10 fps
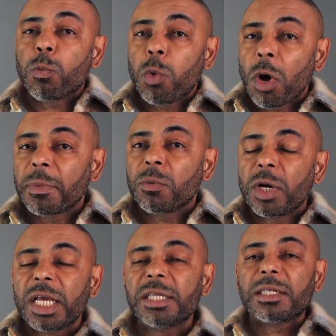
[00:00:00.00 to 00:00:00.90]
warm and
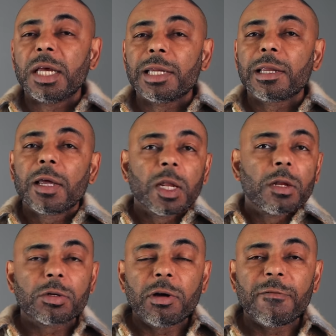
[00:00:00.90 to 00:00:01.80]
woody scent,
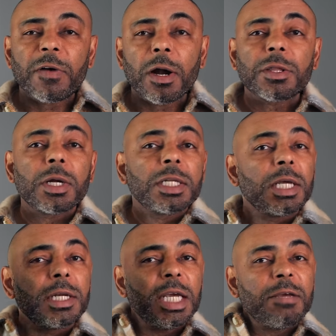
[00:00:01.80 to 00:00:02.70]
look no further
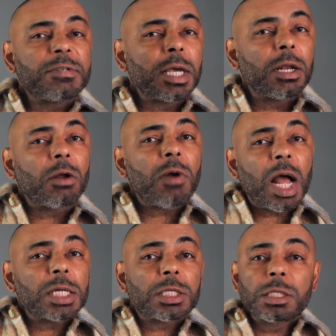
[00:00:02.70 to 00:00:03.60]
than Yves Saint
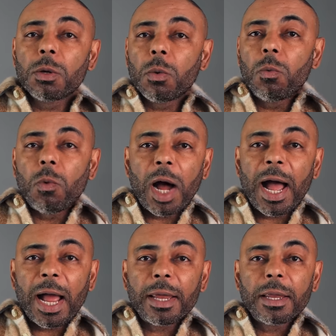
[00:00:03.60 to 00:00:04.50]
Laurent's. Y?